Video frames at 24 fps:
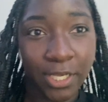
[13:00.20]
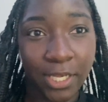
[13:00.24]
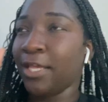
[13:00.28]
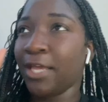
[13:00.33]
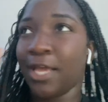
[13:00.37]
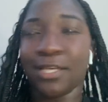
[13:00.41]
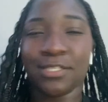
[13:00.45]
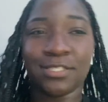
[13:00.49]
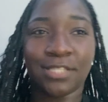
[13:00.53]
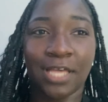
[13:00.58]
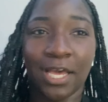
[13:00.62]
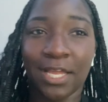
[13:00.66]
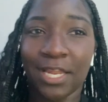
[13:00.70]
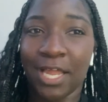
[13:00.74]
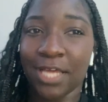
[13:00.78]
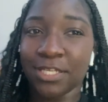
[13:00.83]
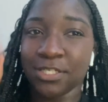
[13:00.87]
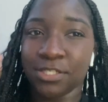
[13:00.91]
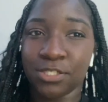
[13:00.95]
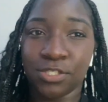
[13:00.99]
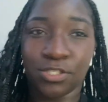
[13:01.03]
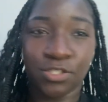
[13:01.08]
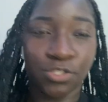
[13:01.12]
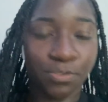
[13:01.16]
Yes, that class
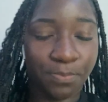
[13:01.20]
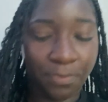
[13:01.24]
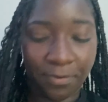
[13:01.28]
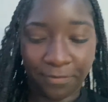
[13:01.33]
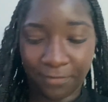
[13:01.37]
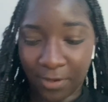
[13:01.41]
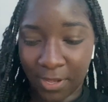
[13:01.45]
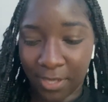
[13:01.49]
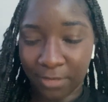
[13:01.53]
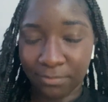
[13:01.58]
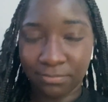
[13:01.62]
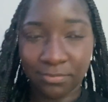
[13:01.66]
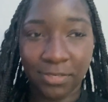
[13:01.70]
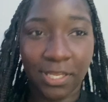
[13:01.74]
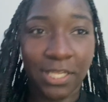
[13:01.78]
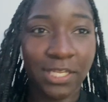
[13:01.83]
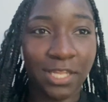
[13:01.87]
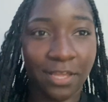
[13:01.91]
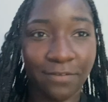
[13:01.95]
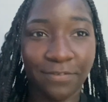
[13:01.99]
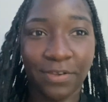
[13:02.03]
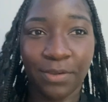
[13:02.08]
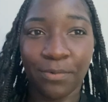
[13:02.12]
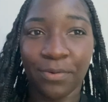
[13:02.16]
is super fun.
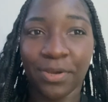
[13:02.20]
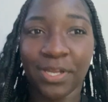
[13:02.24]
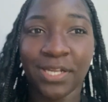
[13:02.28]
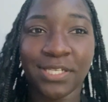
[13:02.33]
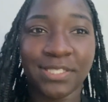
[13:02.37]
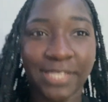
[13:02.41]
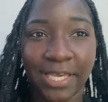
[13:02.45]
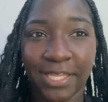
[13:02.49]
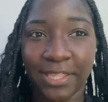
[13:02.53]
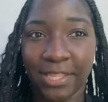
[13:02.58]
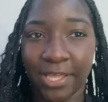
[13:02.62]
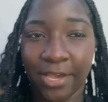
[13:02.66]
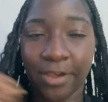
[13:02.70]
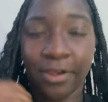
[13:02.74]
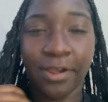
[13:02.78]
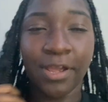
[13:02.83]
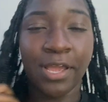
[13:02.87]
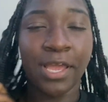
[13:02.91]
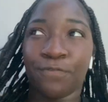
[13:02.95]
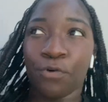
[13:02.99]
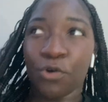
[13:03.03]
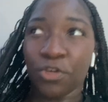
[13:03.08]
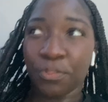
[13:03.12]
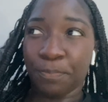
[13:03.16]
Love it. We're gonna stay in there.
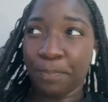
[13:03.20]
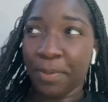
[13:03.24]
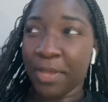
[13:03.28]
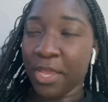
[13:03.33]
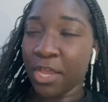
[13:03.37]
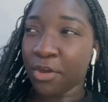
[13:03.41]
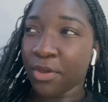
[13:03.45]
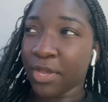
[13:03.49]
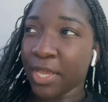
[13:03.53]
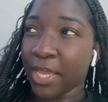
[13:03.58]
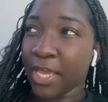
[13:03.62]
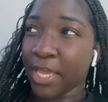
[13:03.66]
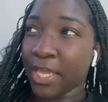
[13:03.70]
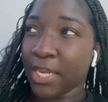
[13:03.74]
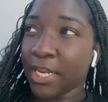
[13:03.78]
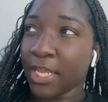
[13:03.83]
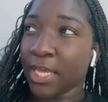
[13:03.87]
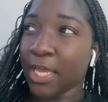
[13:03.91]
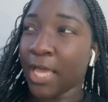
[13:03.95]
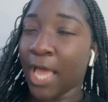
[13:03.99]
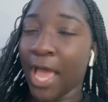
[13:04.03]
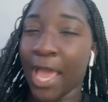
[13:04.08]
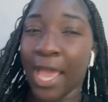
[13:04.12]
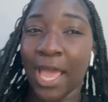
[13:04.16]
Fourth period,
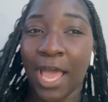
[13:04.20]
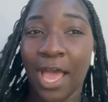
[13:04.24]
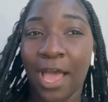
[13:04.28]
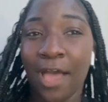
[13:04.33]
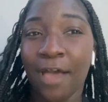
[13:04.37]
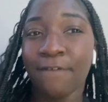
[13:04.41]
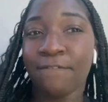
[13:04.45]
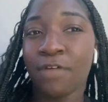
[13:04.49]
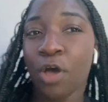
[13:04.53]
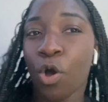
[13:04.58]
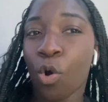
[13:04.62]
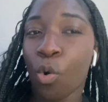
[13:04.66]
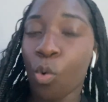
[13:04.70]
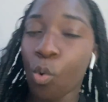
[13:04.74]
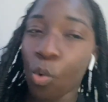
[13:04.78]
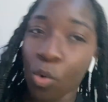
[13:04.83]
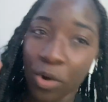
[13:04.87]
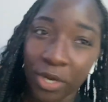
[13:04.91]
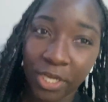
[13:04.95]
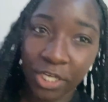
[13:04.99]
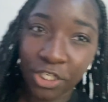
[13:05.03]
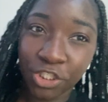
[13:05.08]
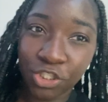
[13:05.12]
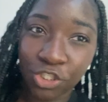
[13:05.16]
I have
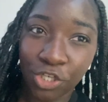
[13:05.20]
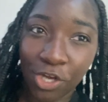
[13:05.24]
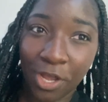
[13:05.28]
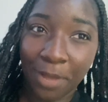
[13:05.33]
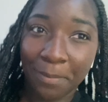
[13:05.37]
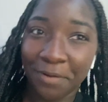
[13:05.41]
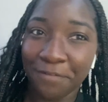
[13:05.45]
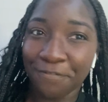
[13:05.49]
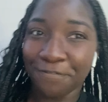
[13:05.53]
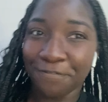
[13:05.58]
orchestra. I'm in